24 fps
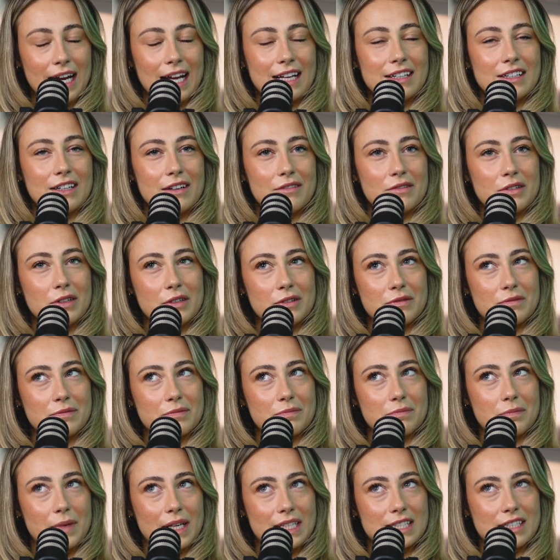I had another
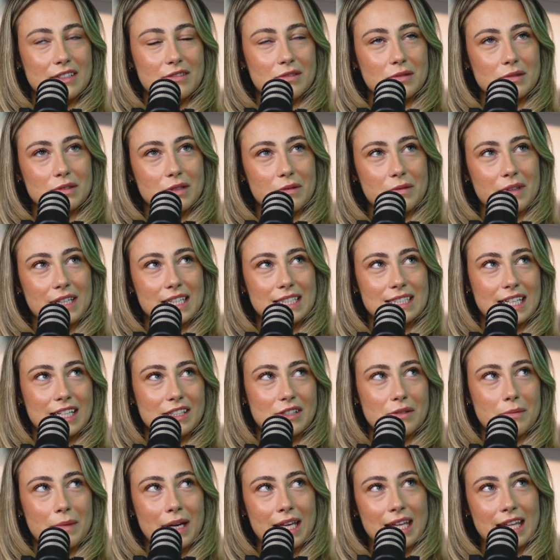message from someone that said
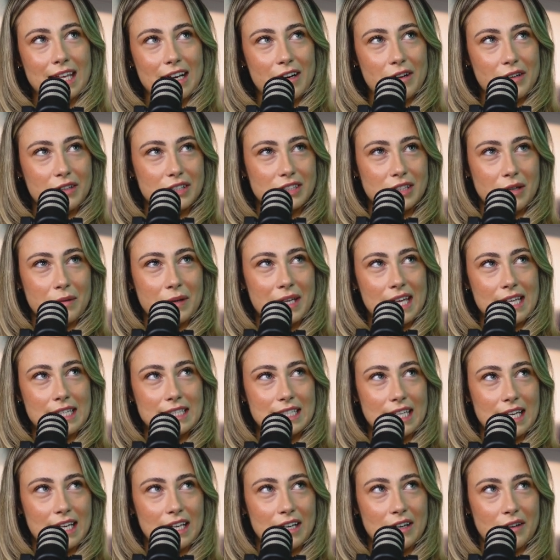you make it look so
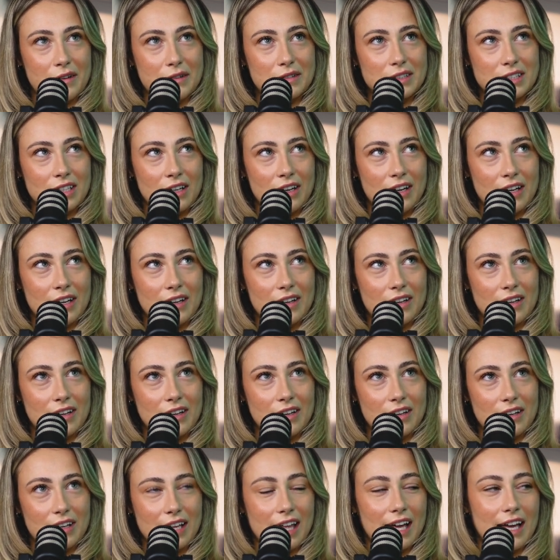easy, and I was like,
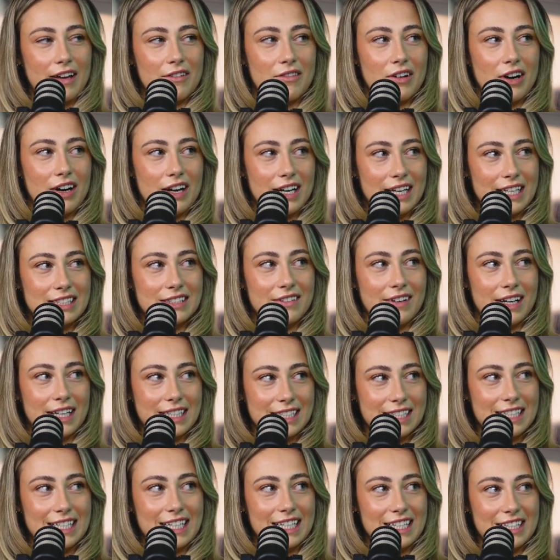okay, right, I need to
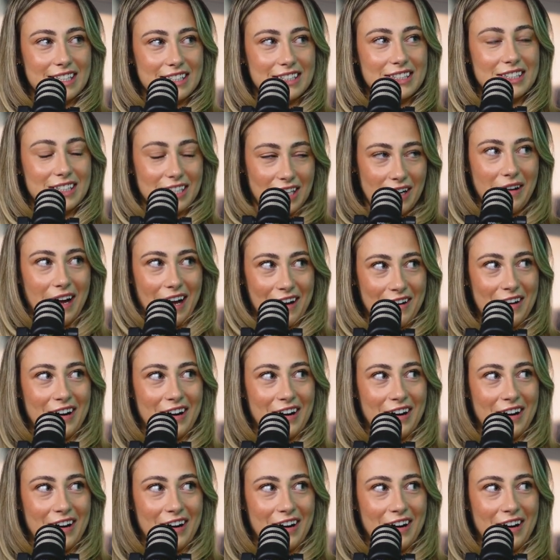actually show how